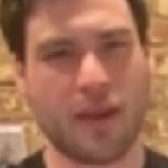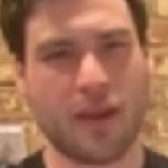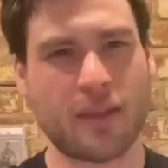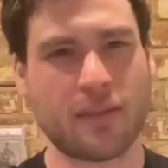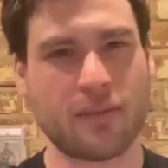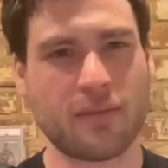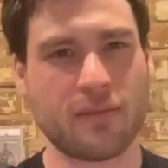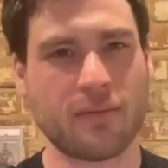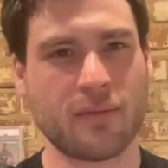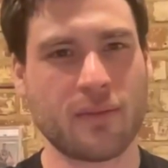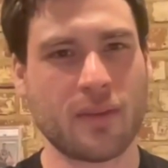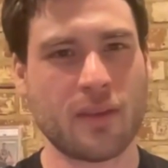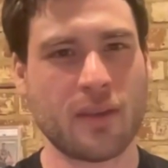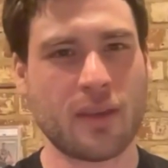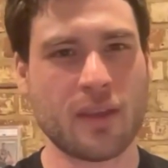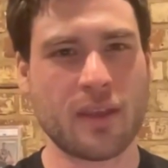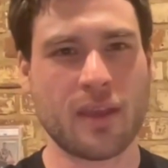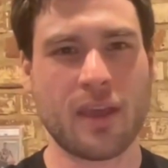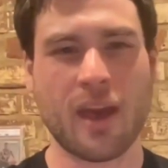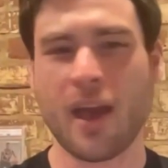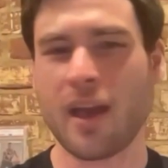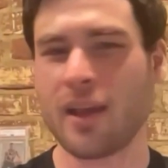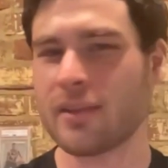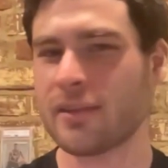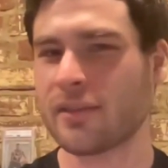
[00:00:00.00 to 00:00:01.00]
and
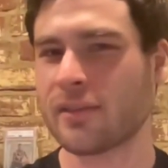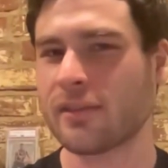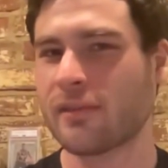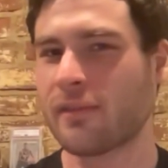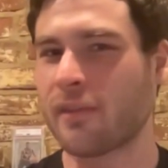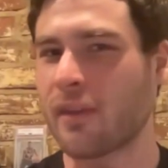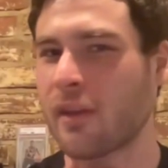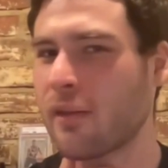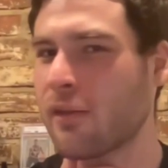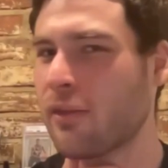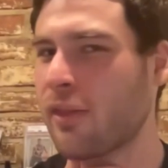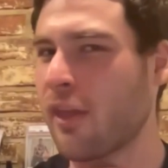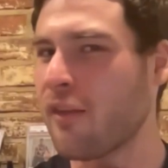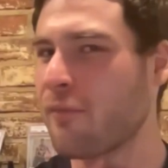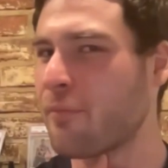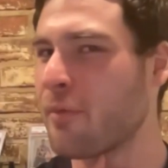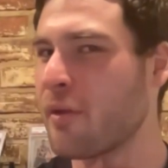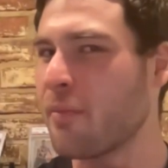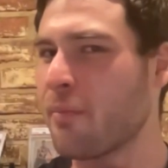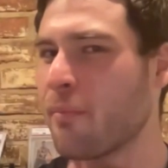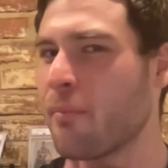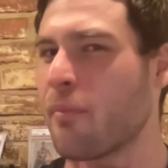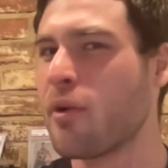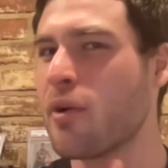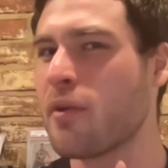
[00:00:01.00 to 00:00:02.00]
guys, they've
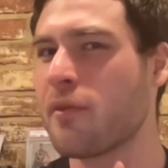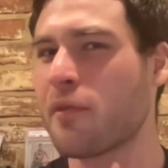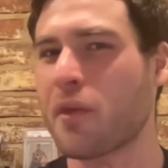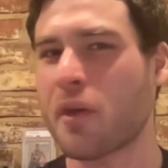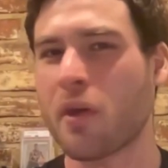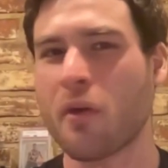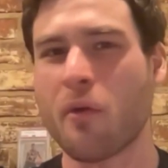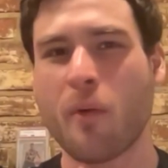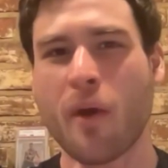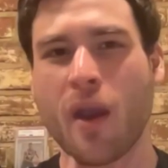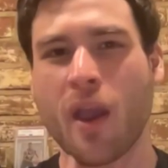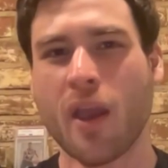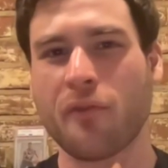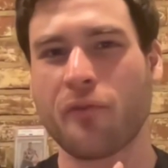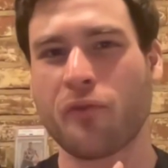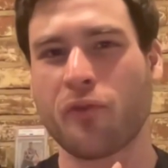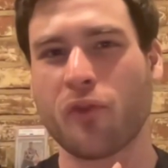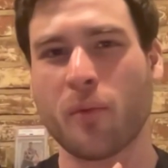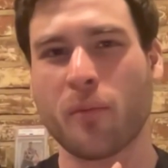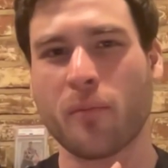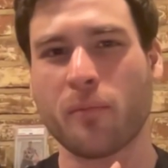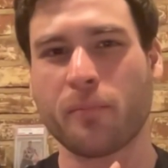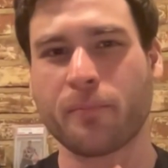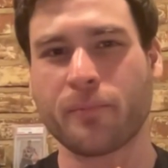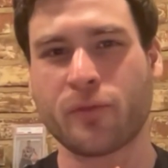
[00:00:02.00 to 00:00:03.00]
been moving away
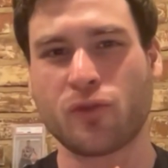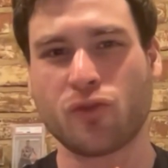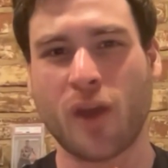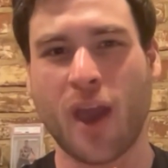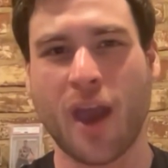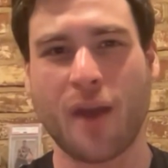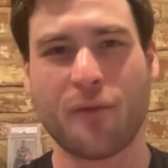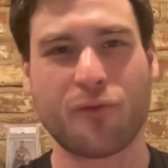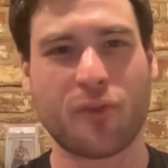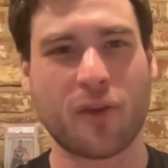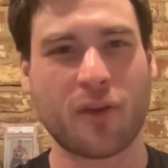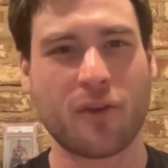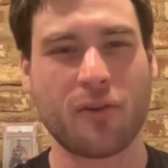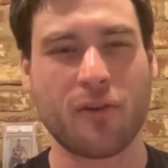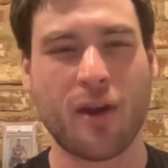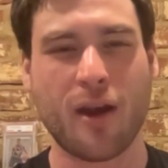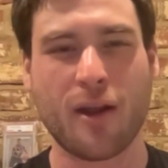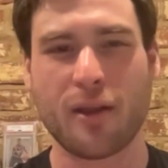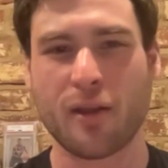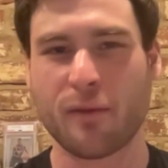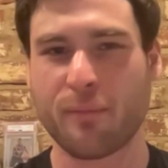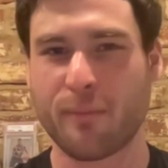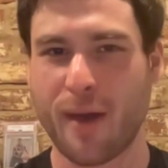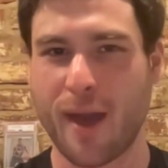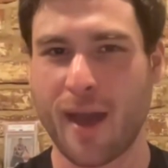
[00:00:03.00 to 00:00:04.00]
from drafting
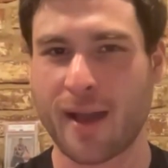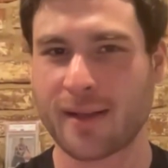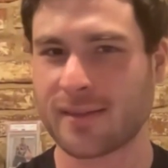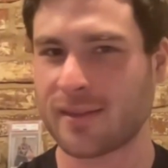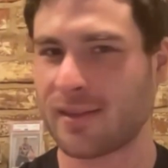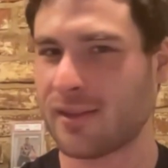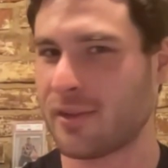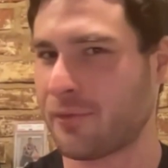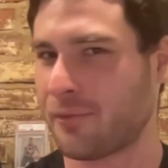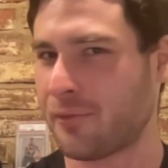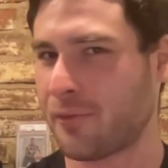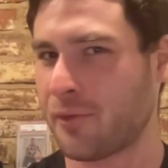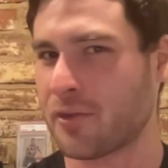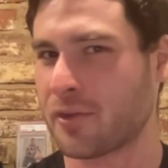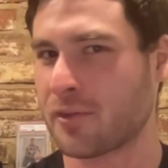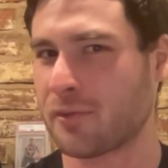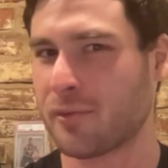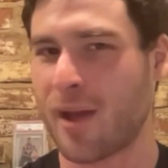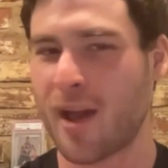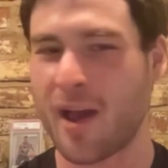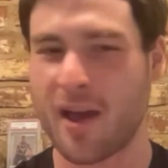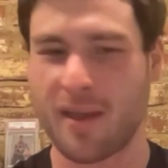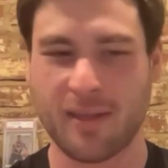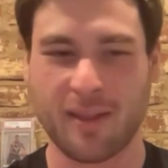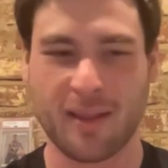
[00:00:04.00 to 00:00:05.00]
running backs in the first
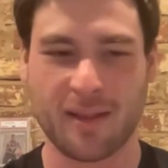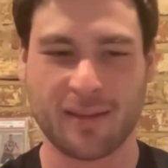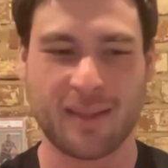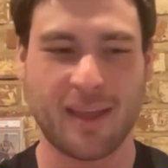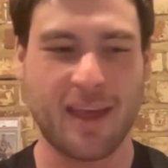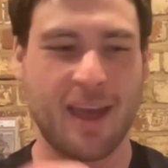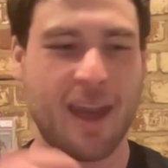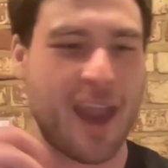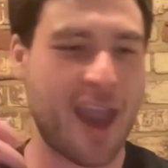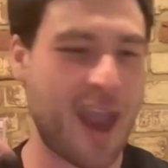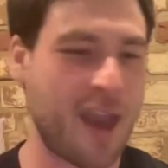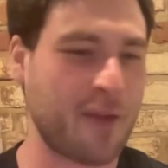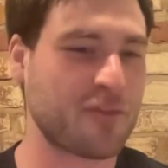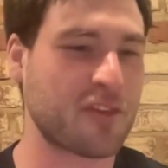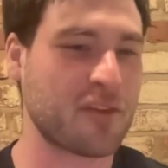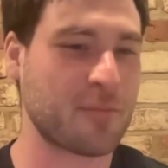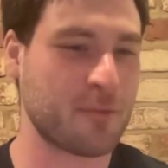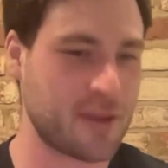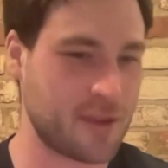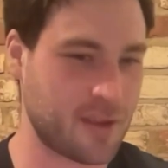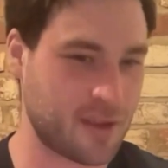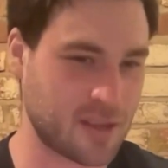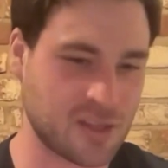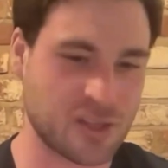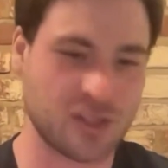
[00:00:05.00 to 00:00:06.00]
round. Like they have to
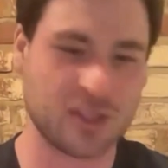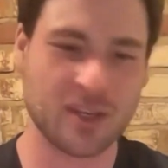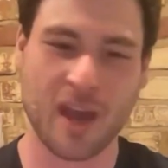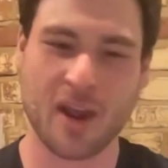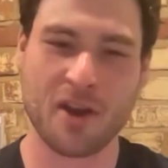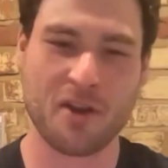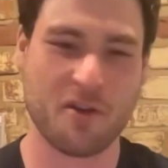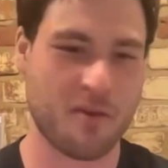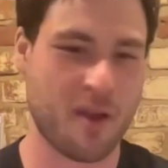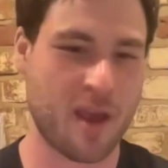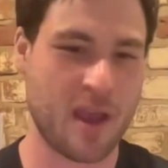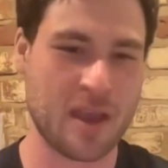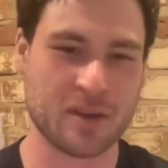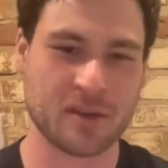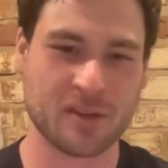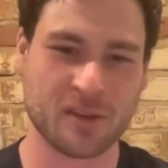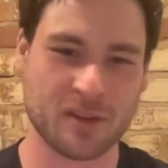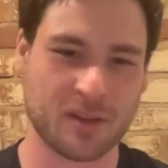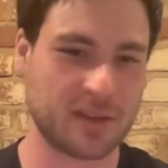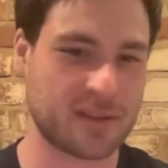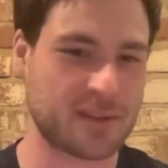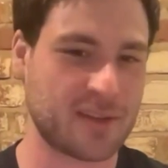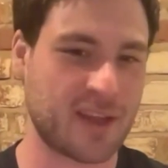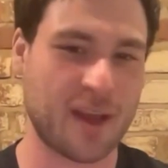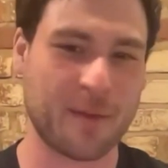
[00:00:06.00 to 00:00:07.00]
be a
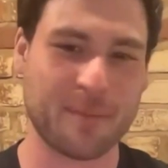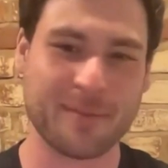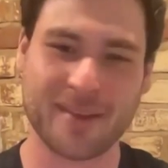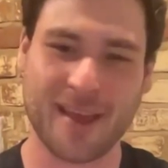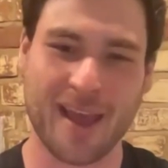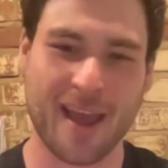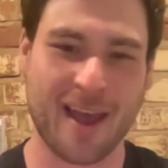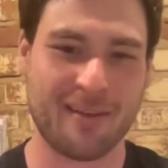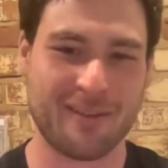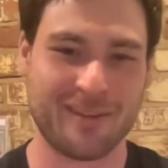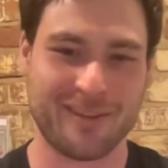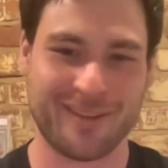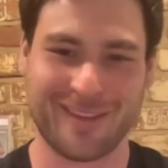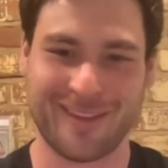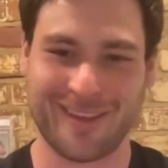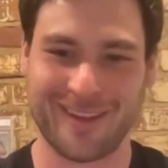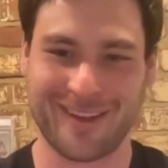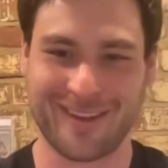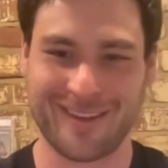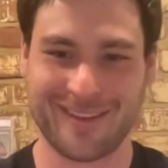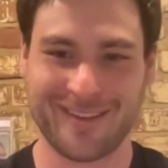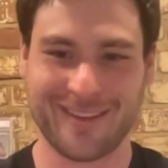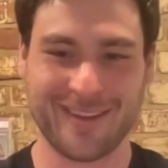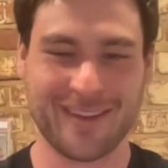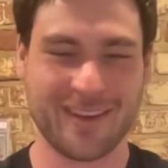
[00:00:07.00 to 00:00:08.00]
generational type talent,
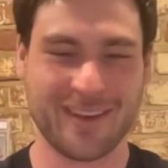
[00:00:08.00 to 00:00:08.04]
like